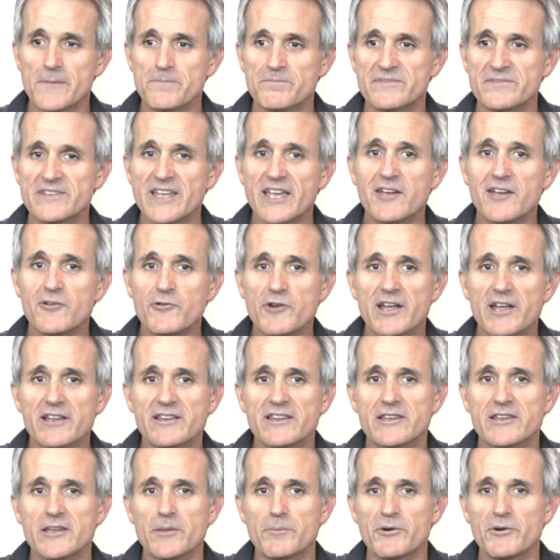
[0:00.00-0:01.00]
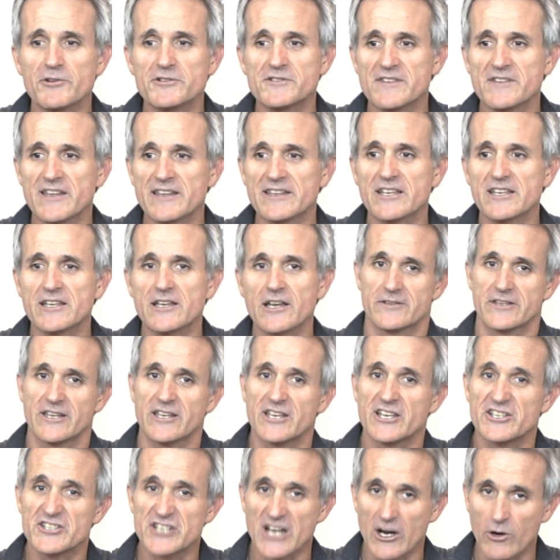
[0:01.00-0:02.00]
they create the
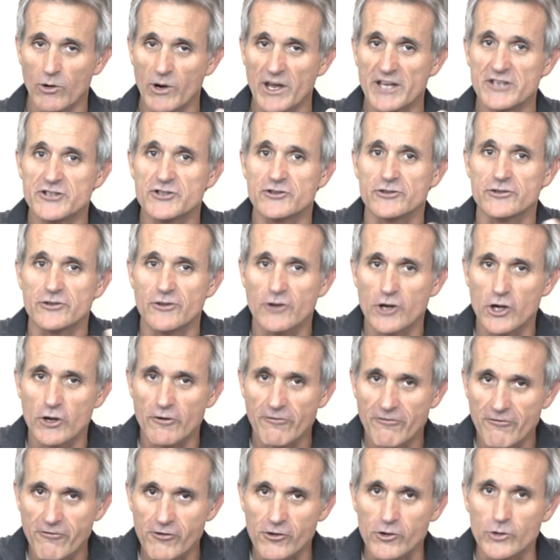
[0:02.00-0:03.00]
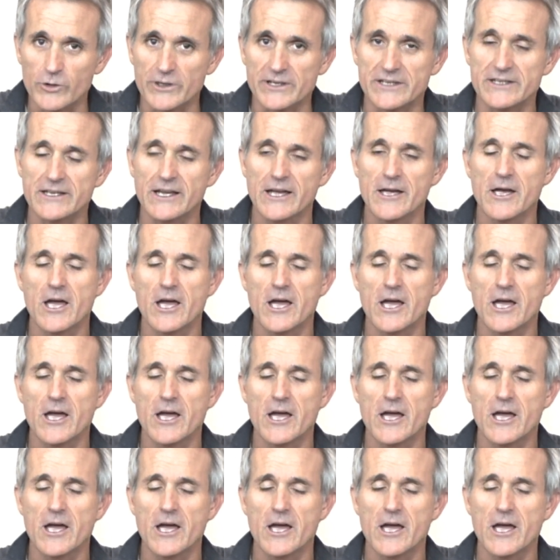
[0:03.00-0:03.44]
ejaculation fluid.